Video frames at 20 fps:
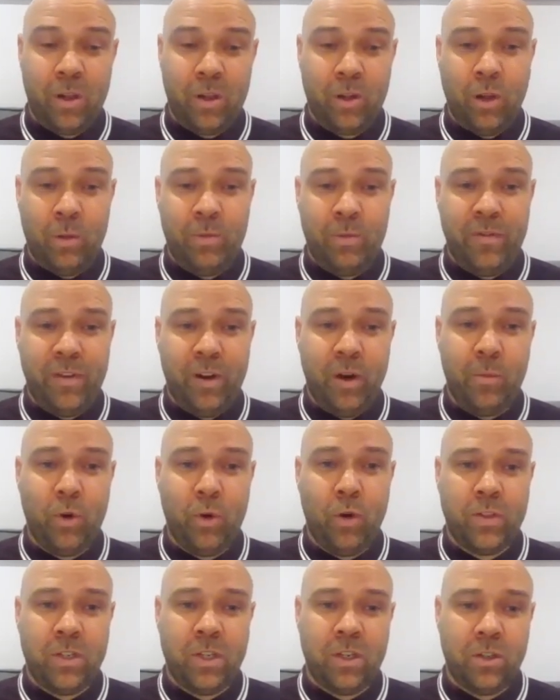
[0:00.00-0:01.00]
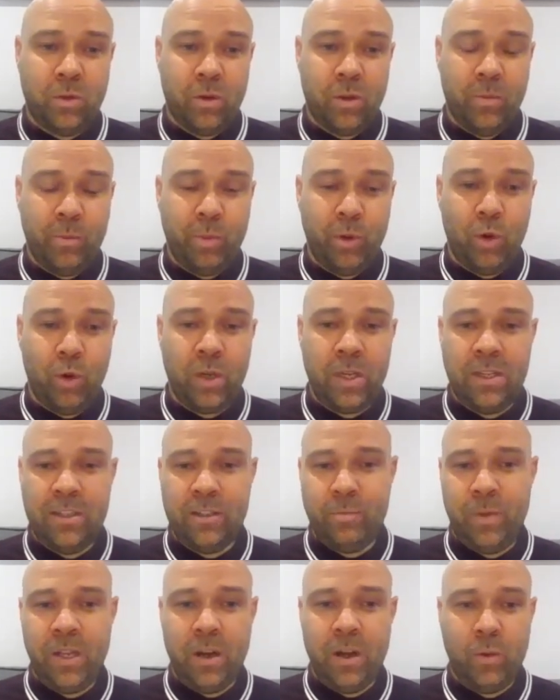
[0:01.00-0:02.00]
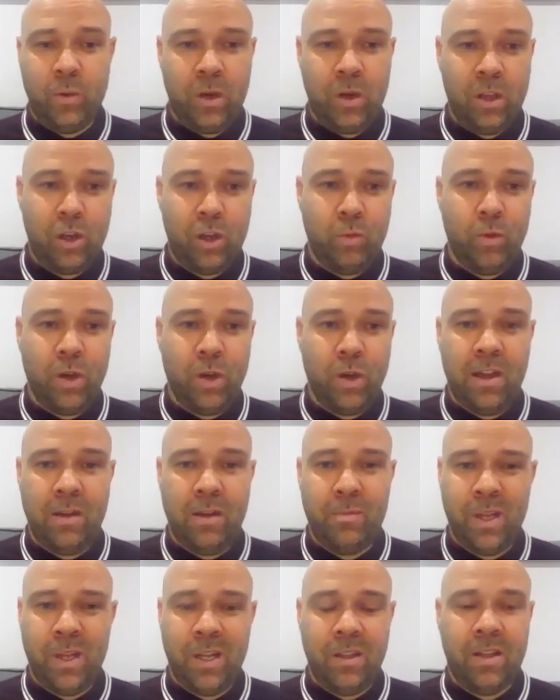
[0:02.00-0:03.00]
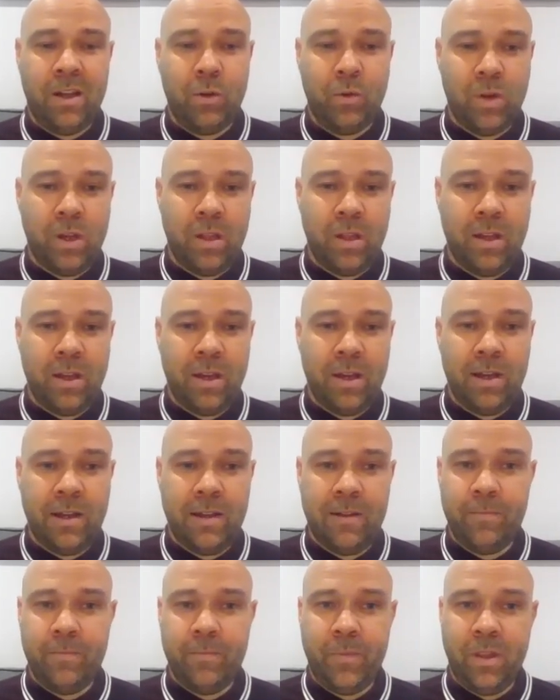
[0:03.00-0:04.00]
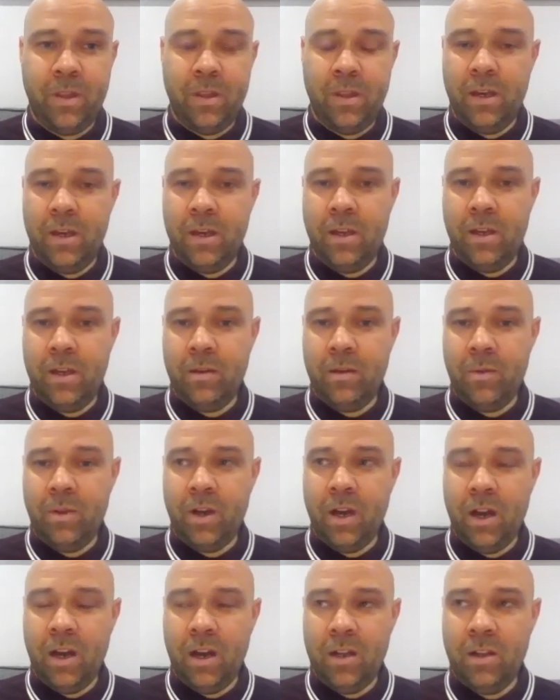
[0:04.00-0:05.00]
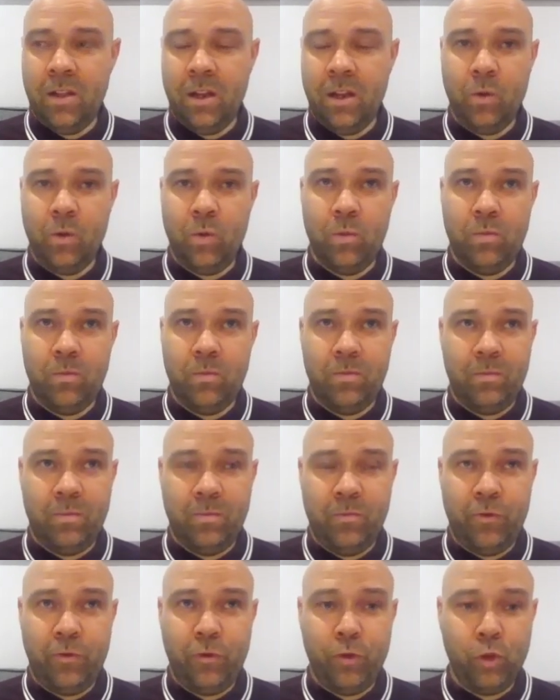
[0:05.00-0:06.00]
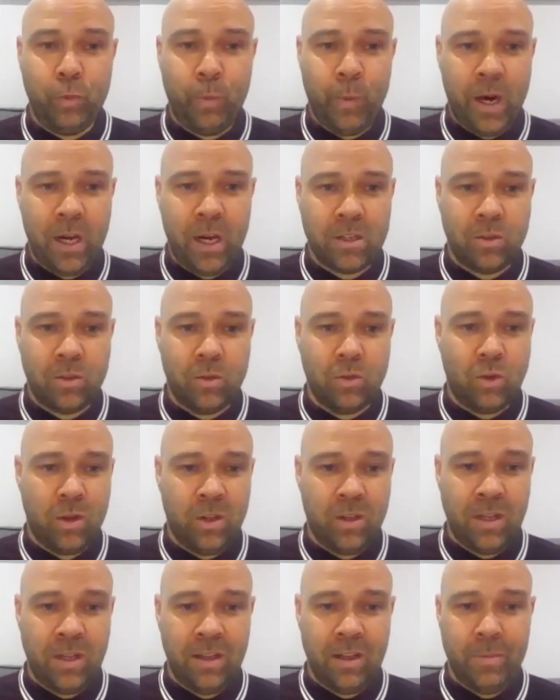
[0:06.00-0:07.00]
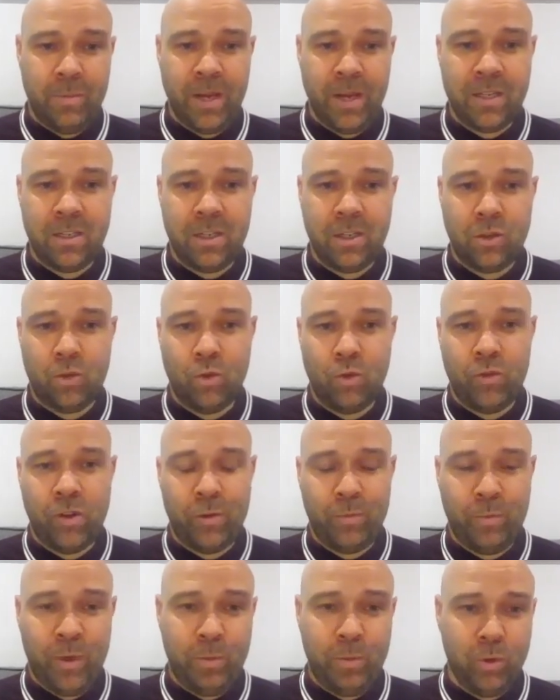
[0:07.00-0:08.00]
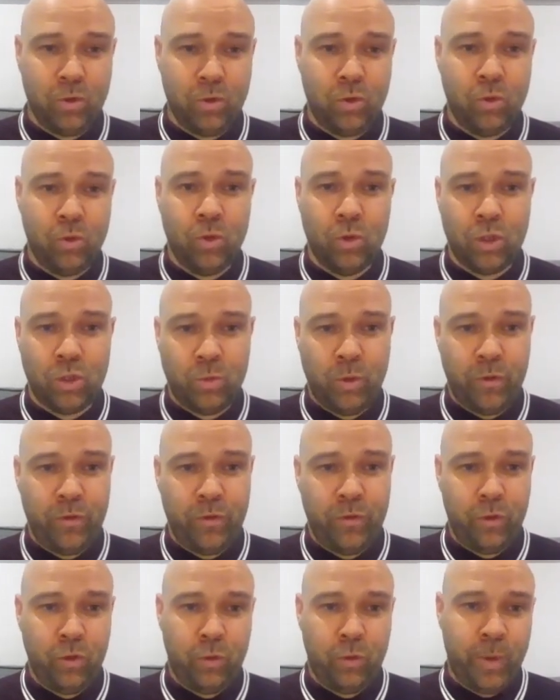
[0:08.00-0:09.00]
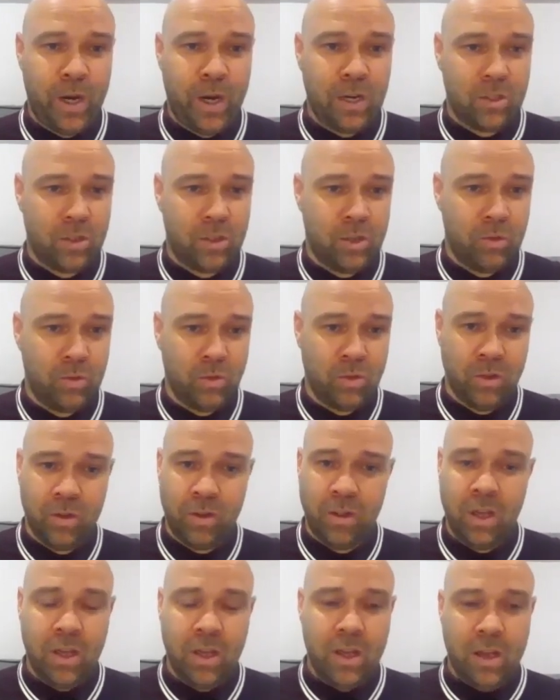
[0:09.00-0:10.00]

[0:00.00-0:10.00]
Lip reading: club development officers with employees, being out in the community, being down at the handing out food parcels on a daily basis, going around people's doors with food parcels, and